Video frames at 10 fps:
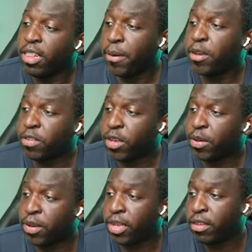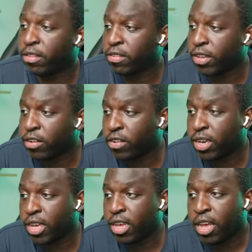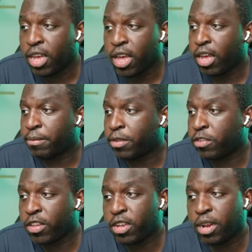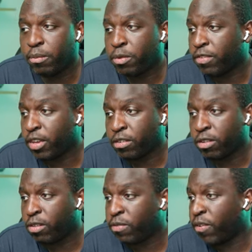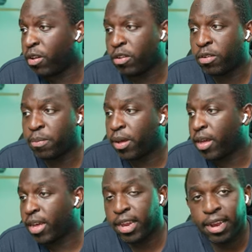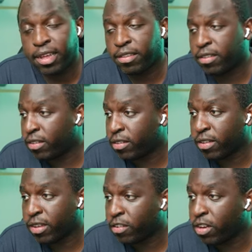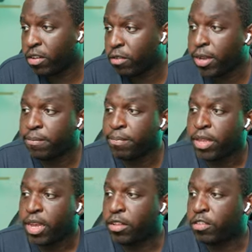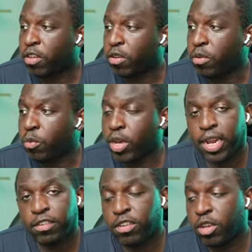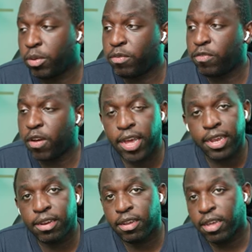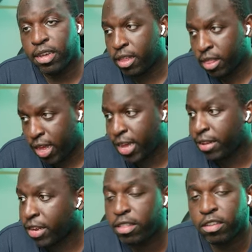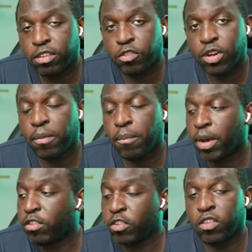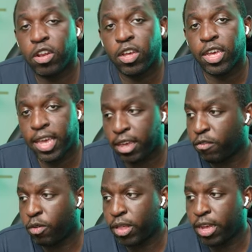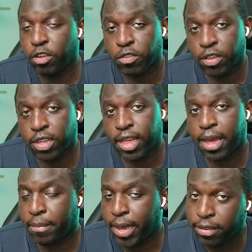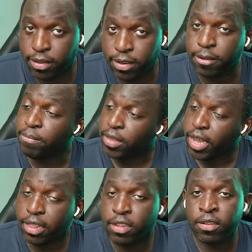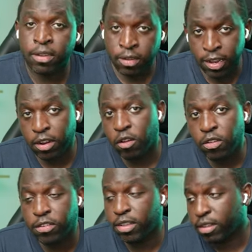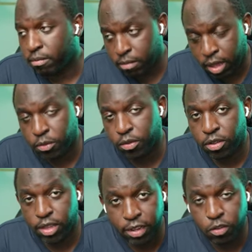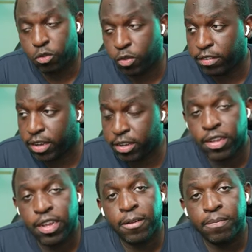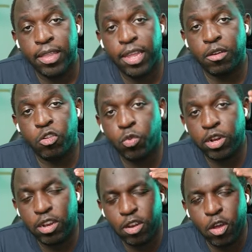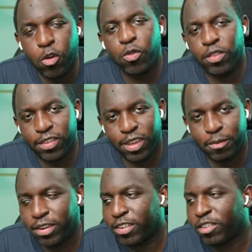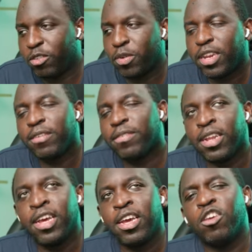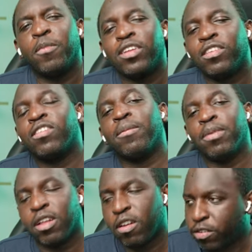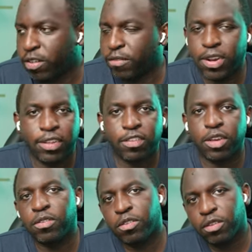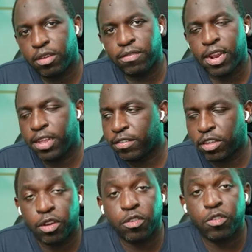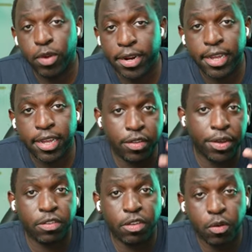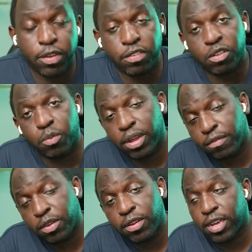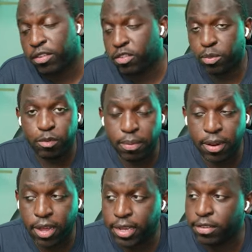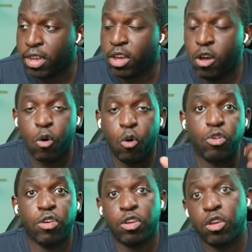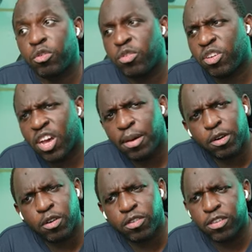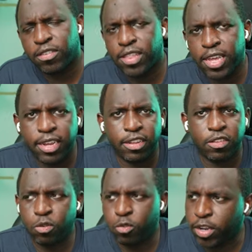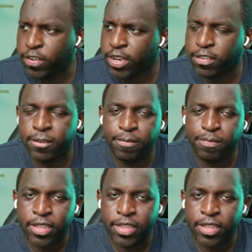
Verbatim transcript: The postcode is essentially a certain number of digits followed by letters, essentially, right? And so we can actually go and find that in the string by just looking for that using that pattern. And the technology that helps you do that is called regex. Now, you wouldn't know the term regex. You might stumble across it let's say you go into Reddit and you ask a question, you wait a few days, someone replies, or you Google, you come across this thing and it's called regex.